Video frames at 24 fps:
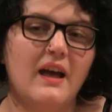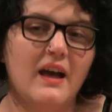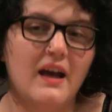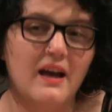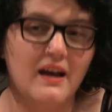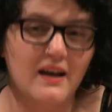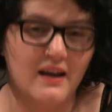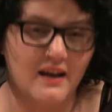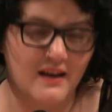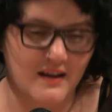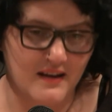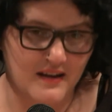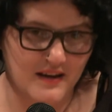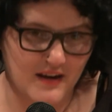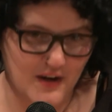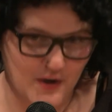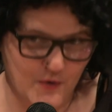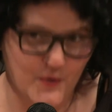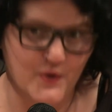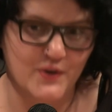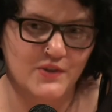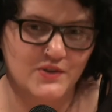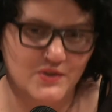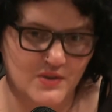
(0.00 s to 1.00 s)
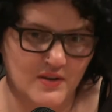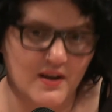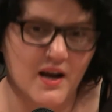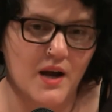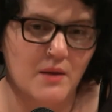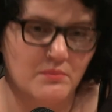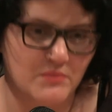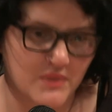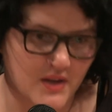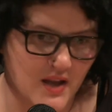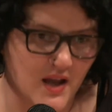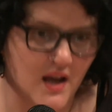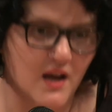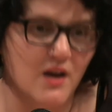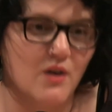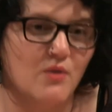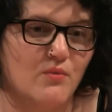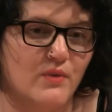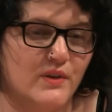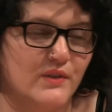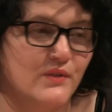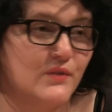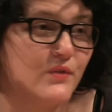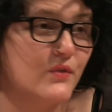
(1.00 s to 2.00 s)
are going to come now
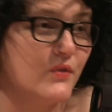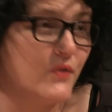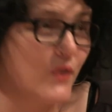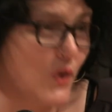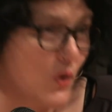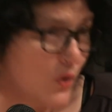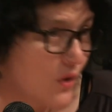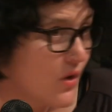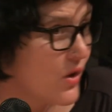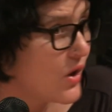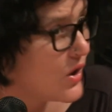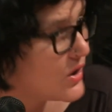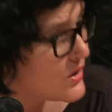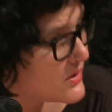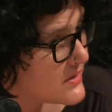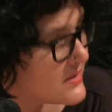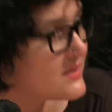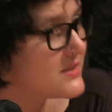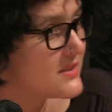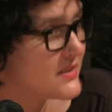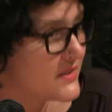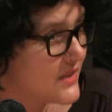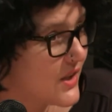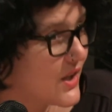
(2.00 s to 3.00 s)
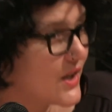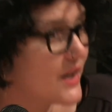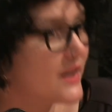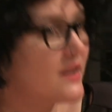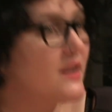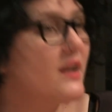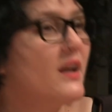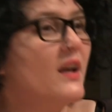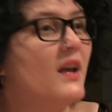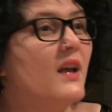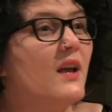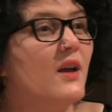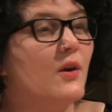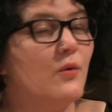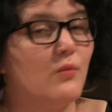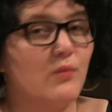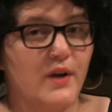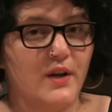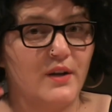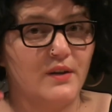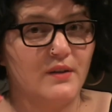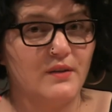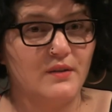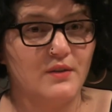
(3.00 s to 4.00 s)
when phone calls start,
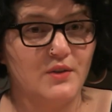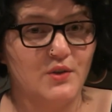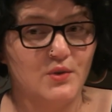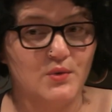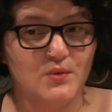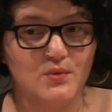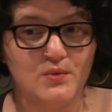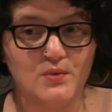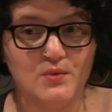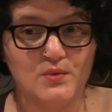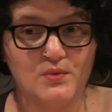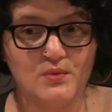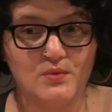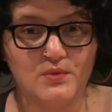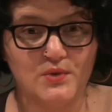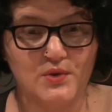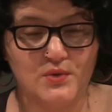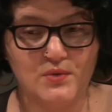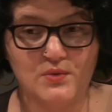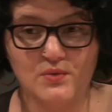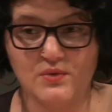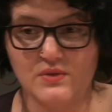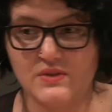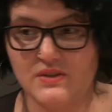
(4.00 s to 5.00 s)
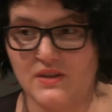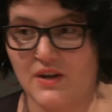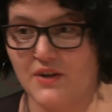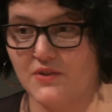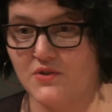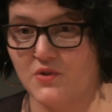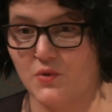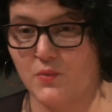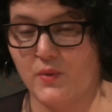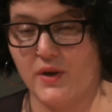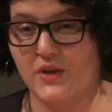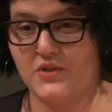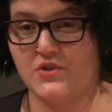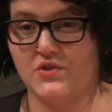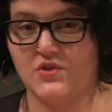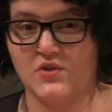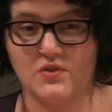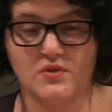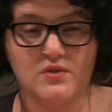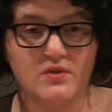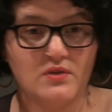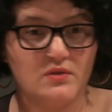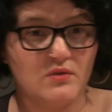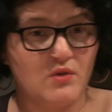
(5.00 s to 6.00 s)
when you start to
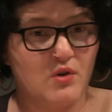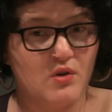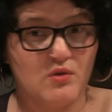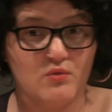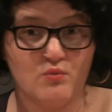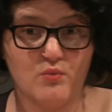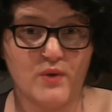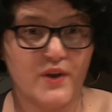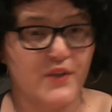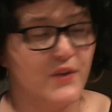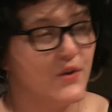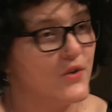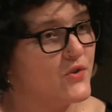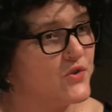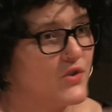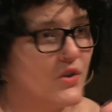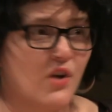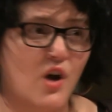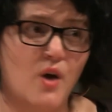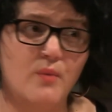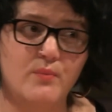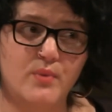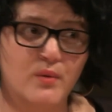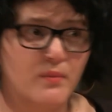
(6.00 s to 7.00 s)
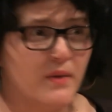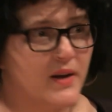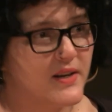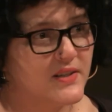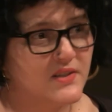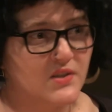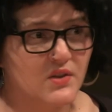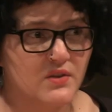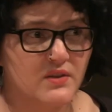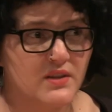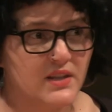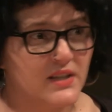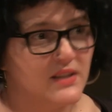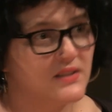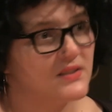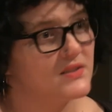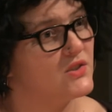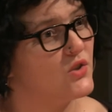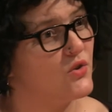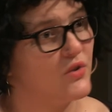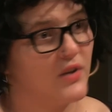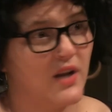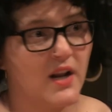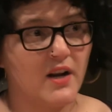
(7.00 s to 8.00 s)
question on whether you should compromise on
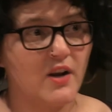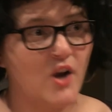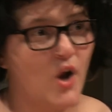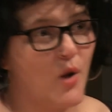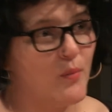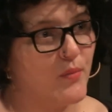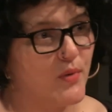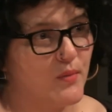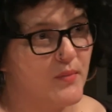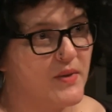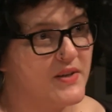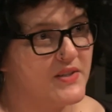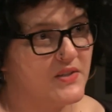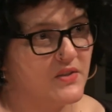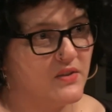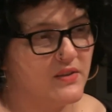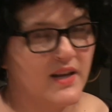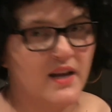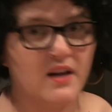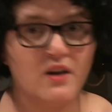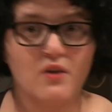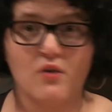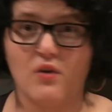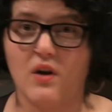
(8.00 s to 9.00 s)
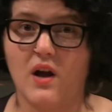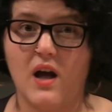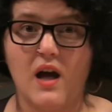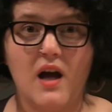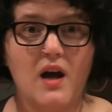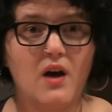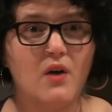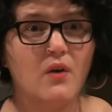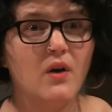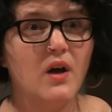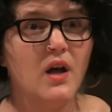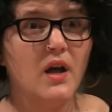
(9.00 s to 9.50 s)
this or not compromise on that, or how